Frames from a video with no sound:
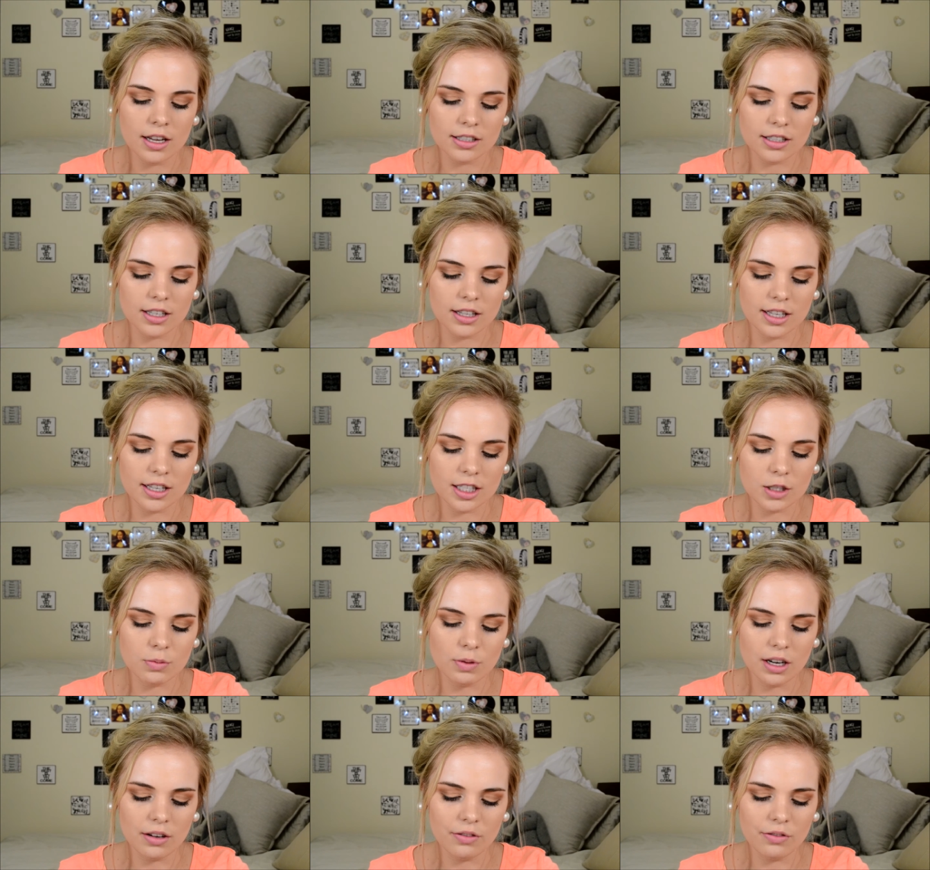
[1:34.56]
So
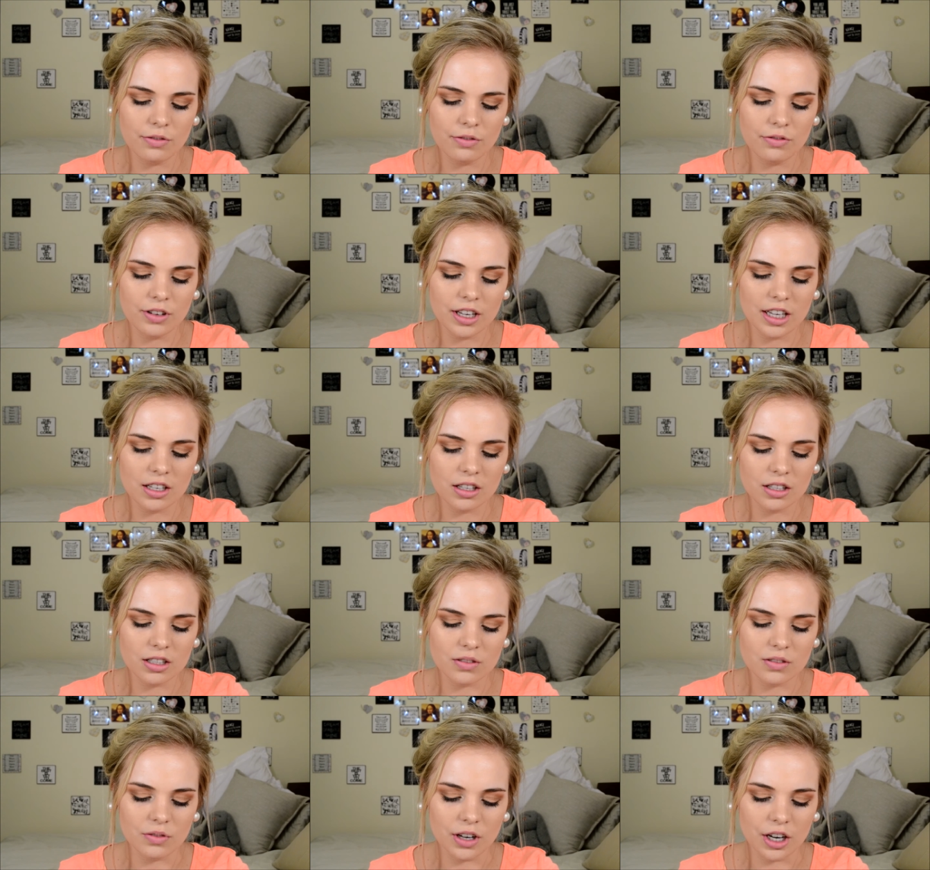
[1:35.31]
this one
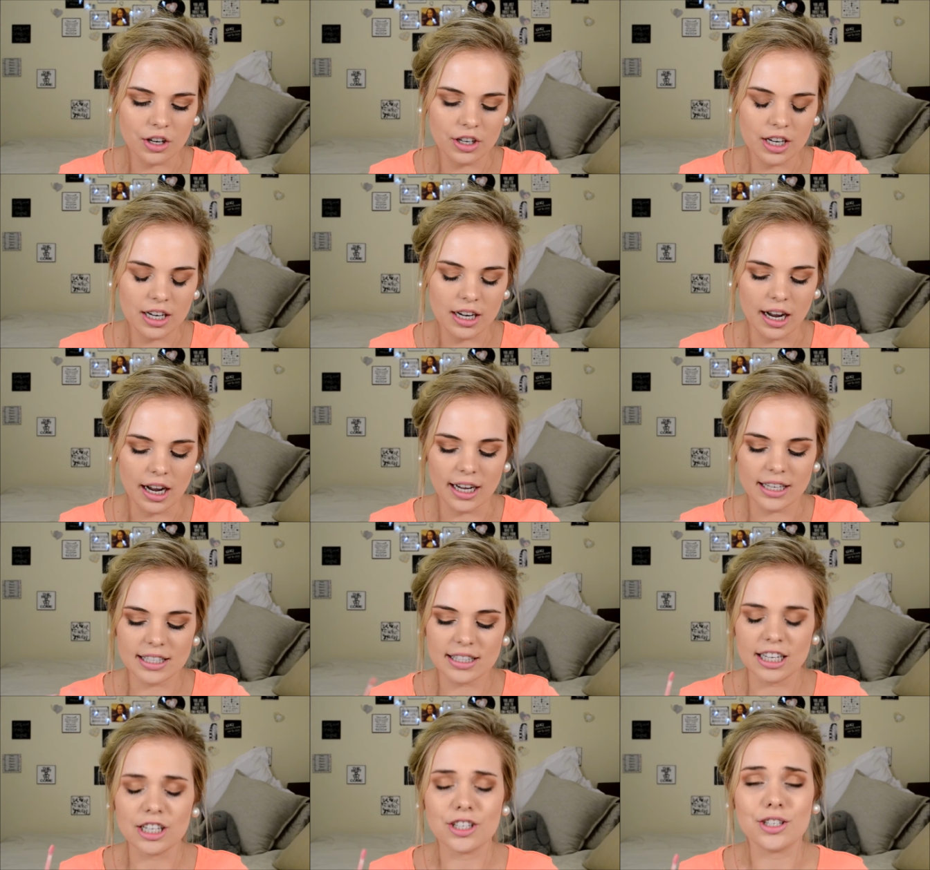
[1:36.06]
feels very
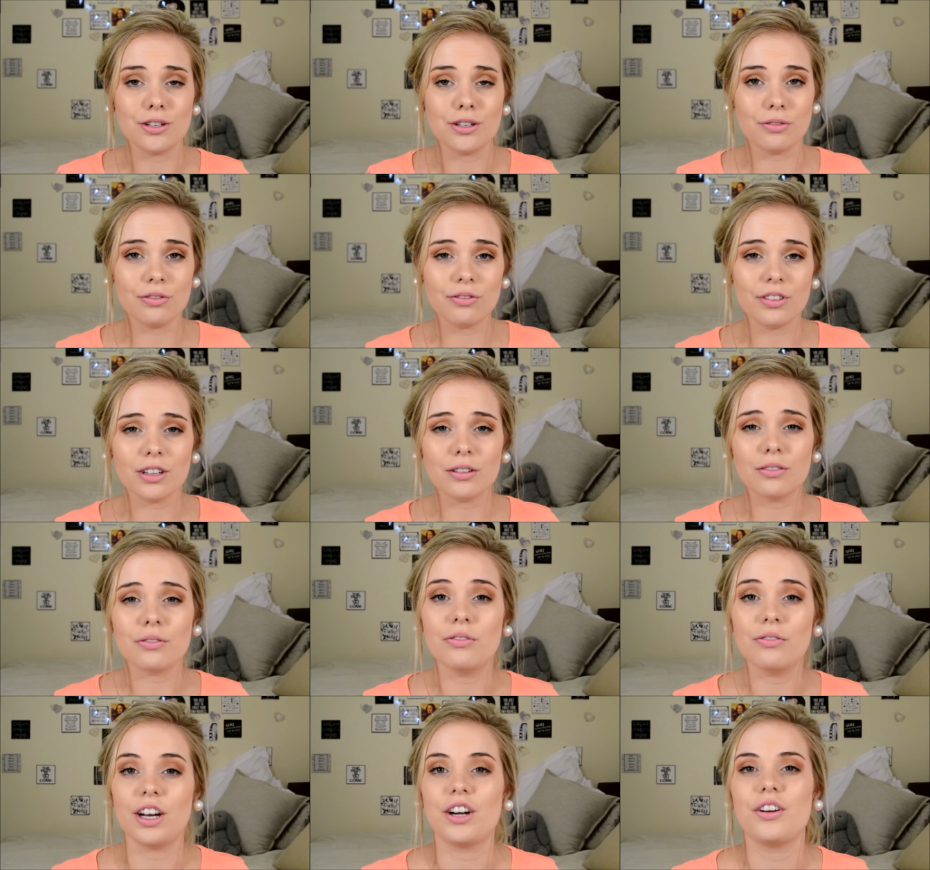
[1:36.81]
nice. They do feel
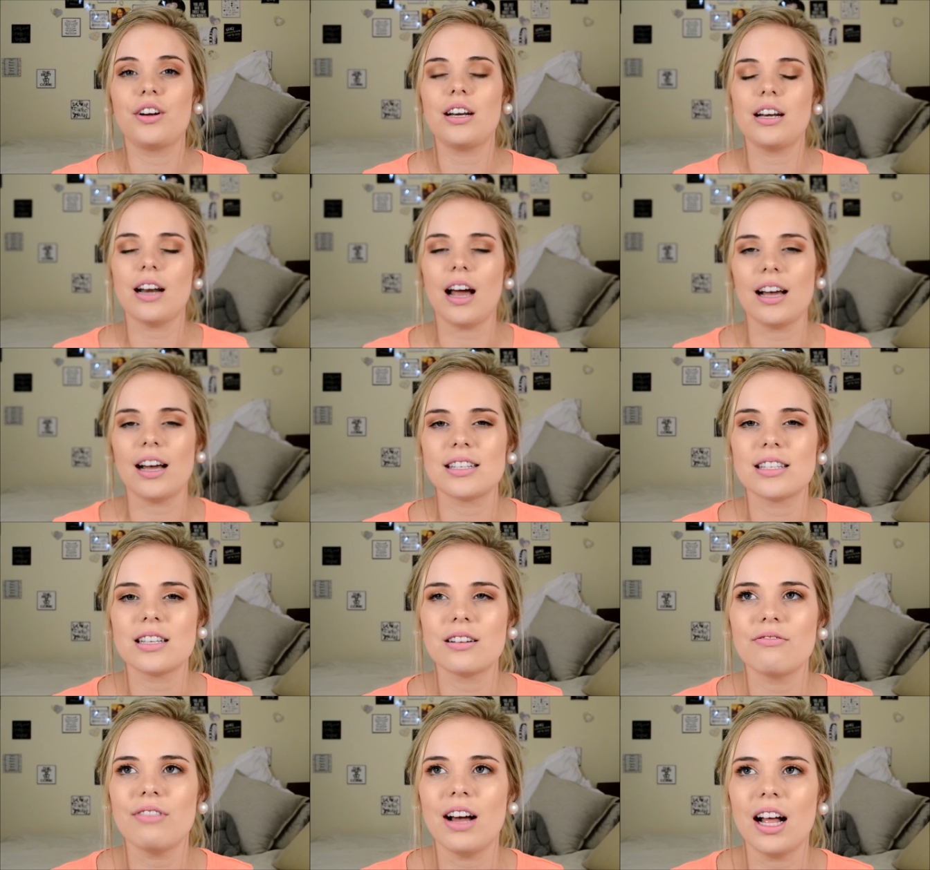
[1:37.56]
very
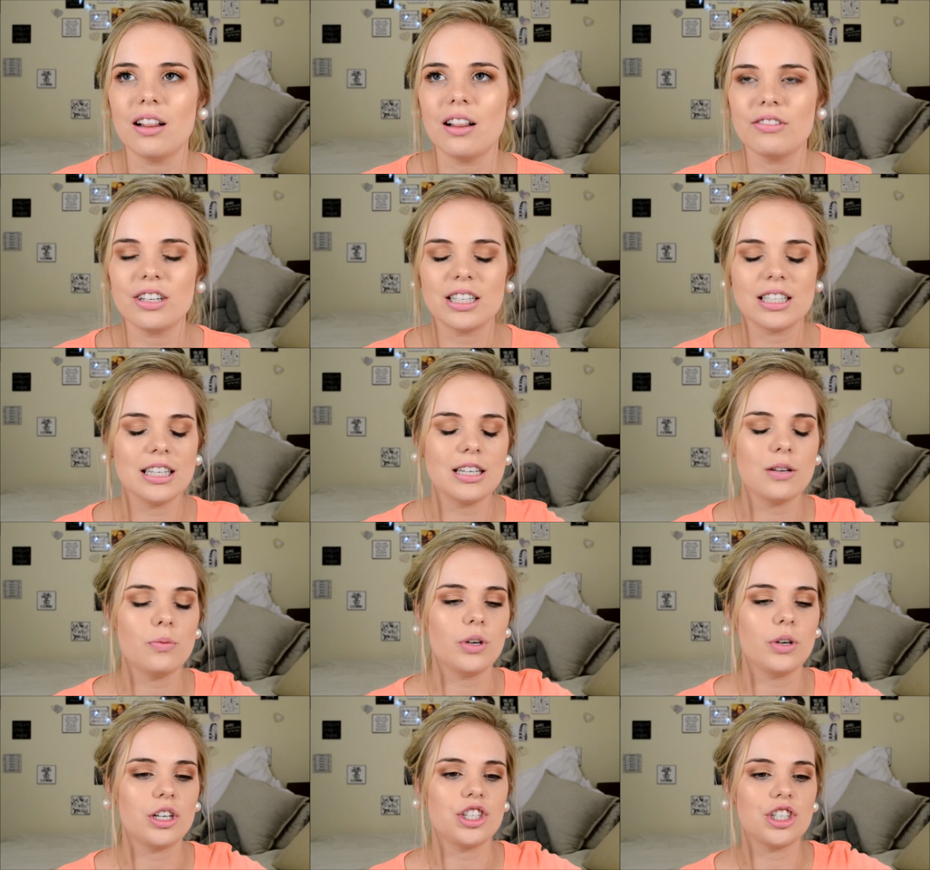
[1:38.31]
nice and
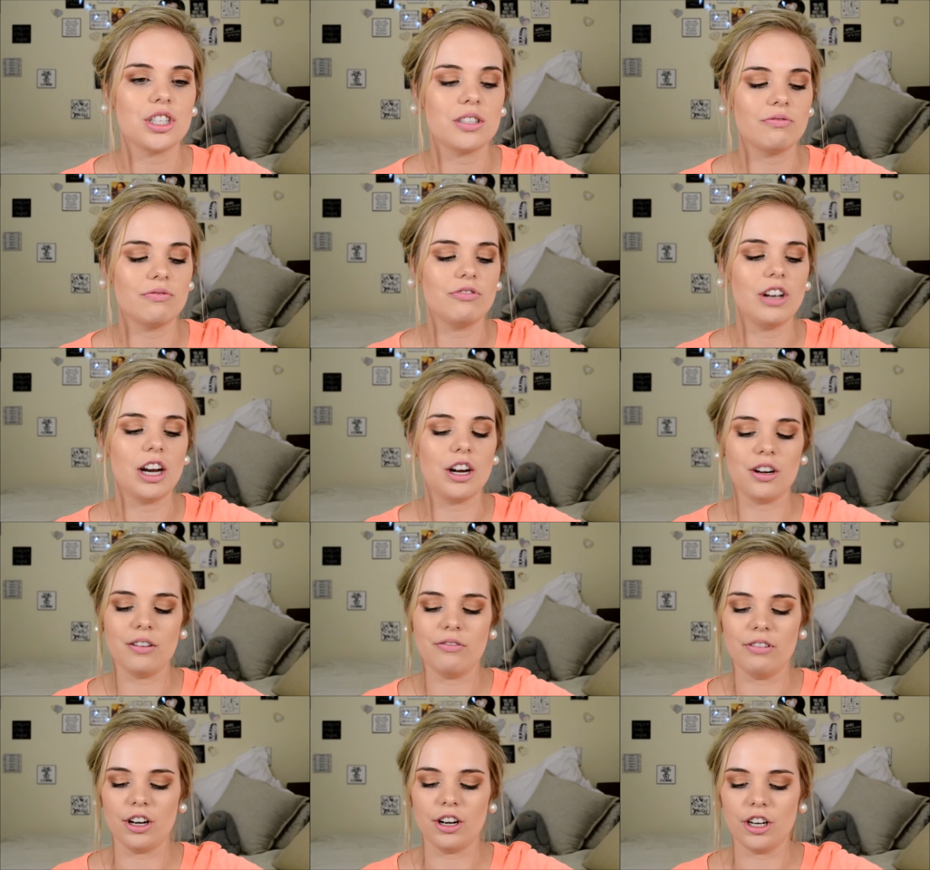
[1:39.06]
velvety, which is
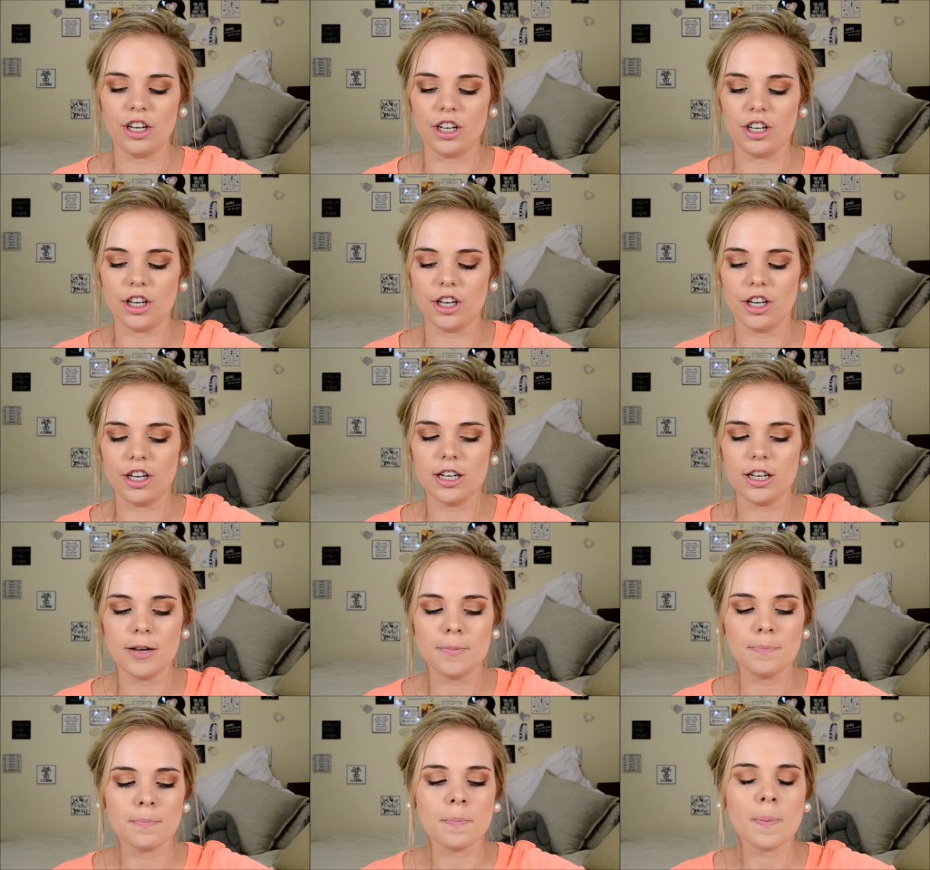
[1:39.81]
very very good.